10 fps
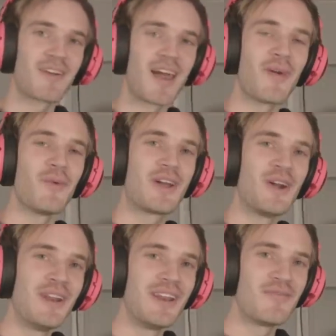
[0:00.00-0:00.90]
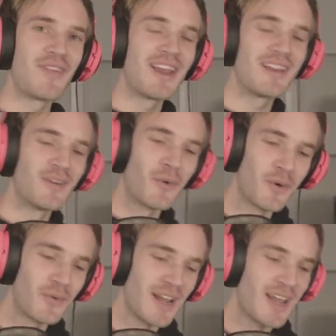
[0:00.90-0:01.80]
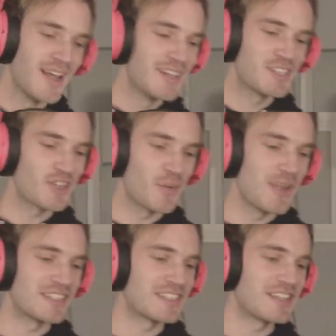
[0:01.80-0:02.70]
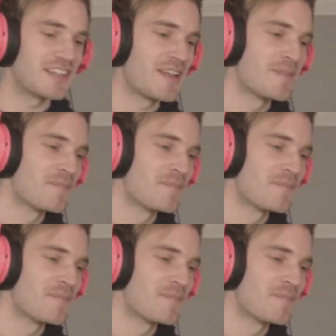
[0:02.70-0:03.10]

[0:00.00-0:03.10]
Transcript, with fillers: on how we could invade Norway so easily.